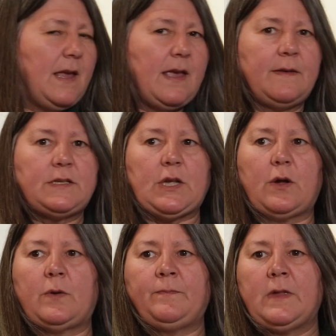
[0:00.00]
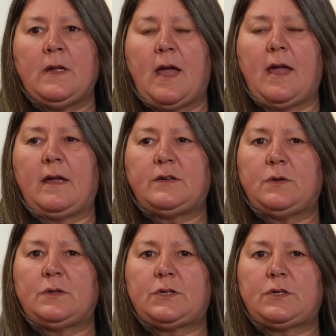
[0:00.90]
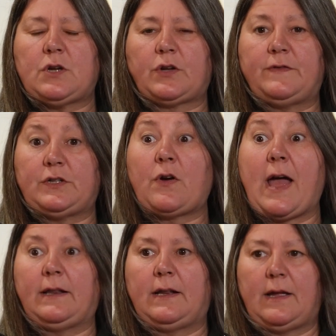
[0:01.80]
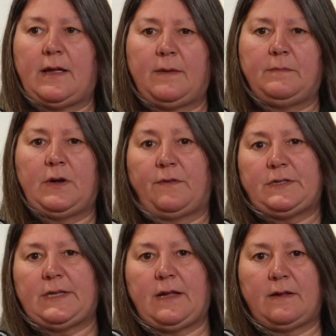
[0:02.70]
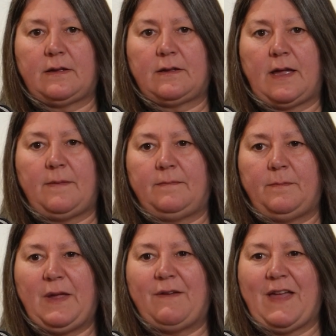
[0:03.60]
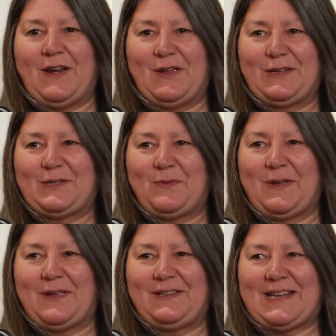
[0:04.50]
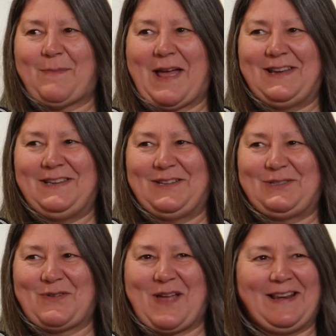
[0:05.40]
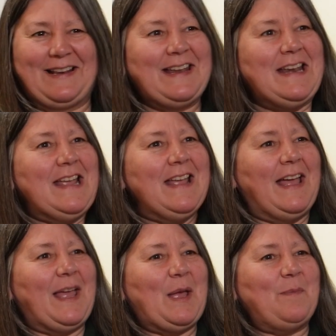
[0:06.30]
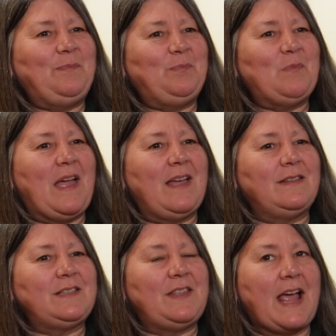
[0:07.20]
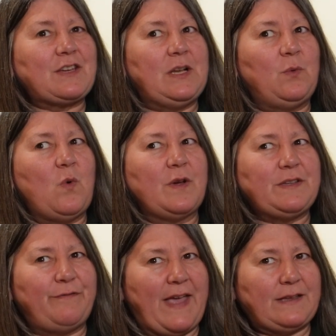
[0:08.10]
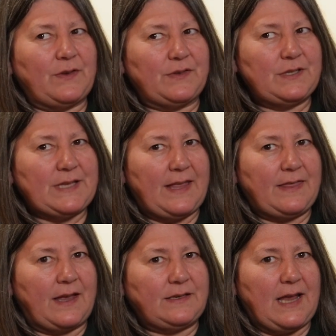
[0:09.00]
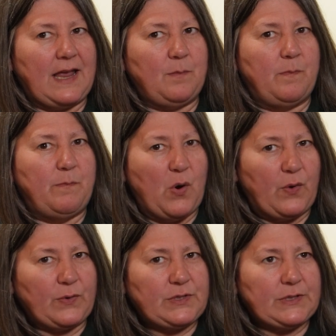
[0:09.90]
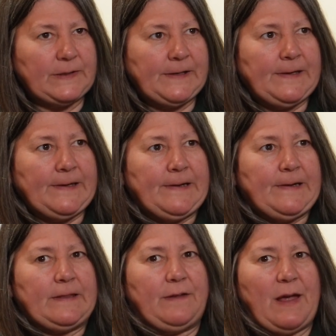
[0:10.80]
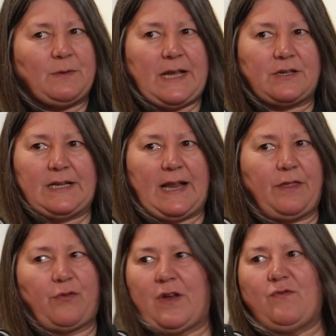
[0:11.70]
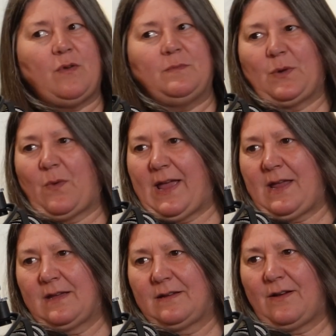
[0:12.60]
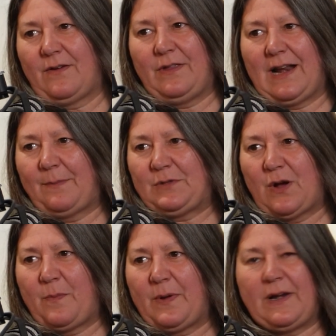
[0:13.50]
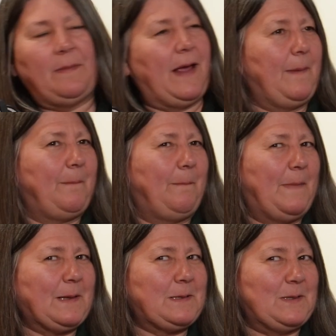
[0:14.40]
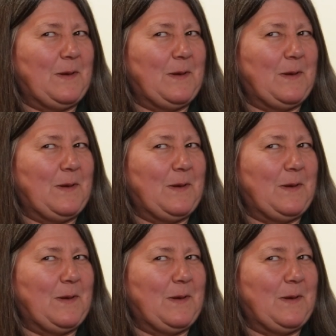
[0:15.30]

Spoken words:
Yeah. So she was short of a dog handler, and obviously being a vet nurse, we're a dab hand at dog handling. And there actually was a vet on the set that day, but the vet was actually like 3 rooms away on the laptop, and I'm like, that's